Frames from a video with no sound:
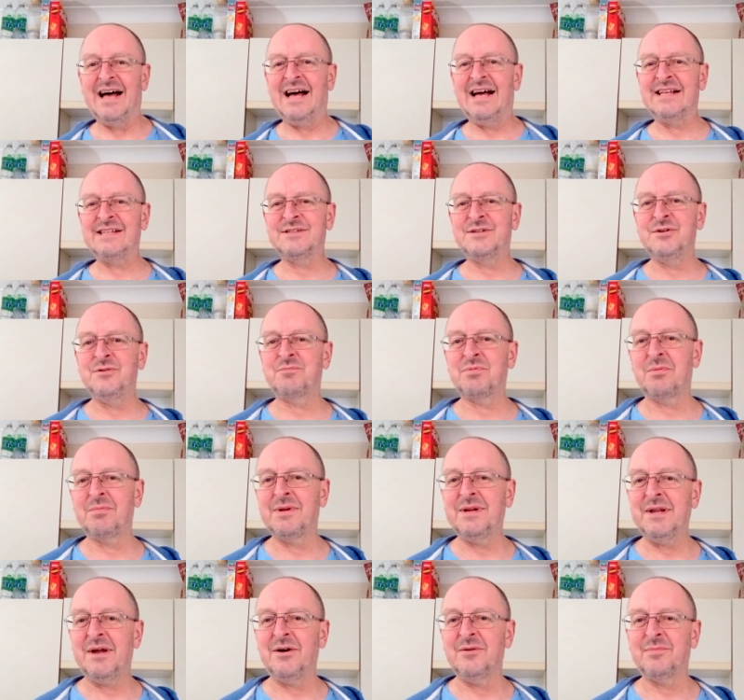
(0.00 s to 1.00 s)
As you
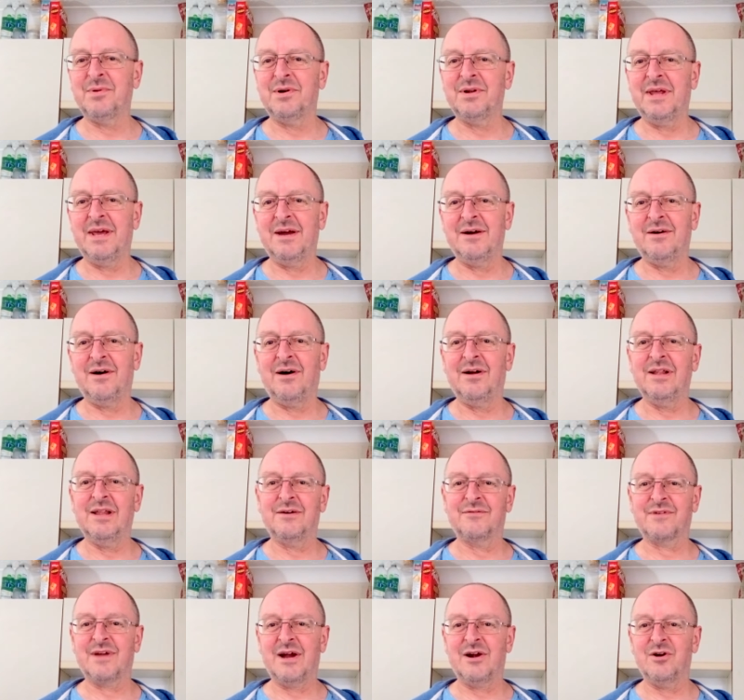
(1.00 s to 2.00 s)
probably know by now, I
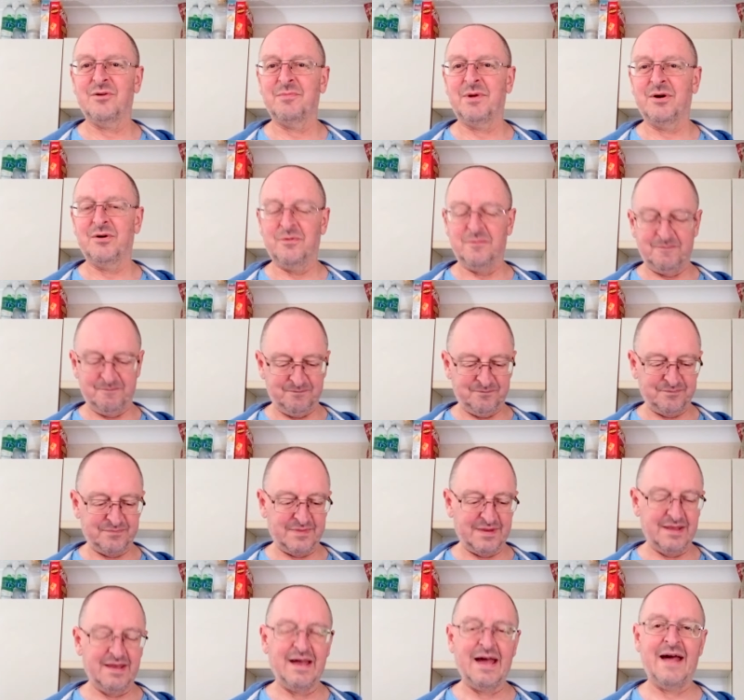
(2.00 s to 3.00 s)
love caramel.
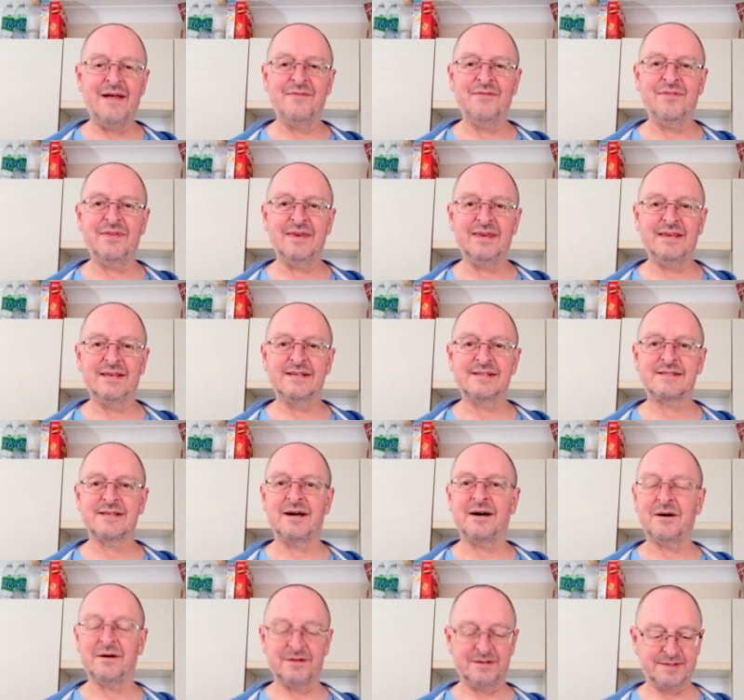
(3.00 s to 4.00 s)
And these
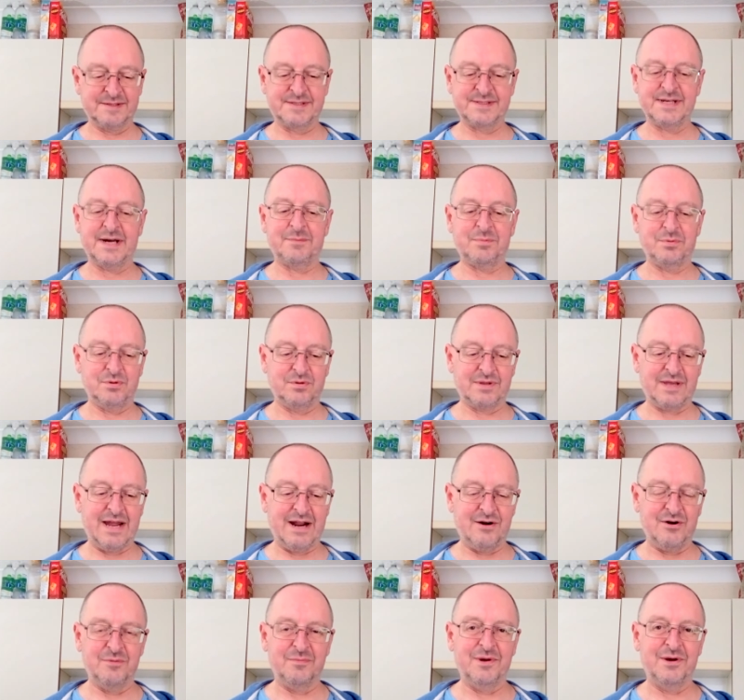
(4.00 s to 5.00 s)
are double
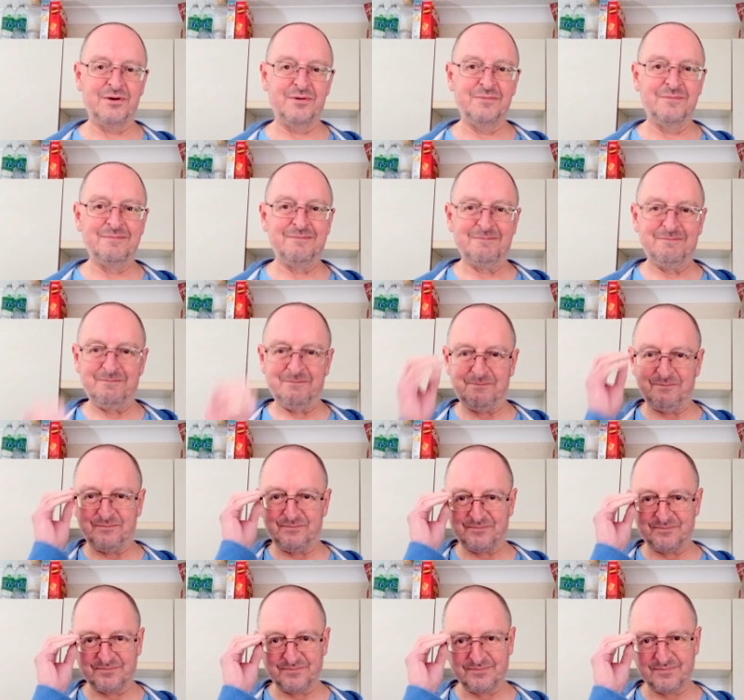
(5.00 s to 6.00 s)
caramel.
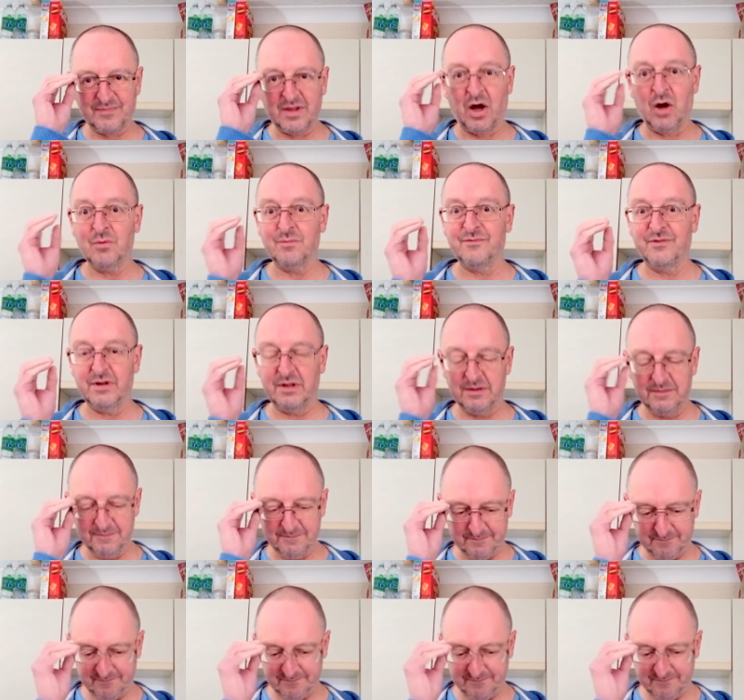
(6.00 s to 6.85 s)
Hopefully.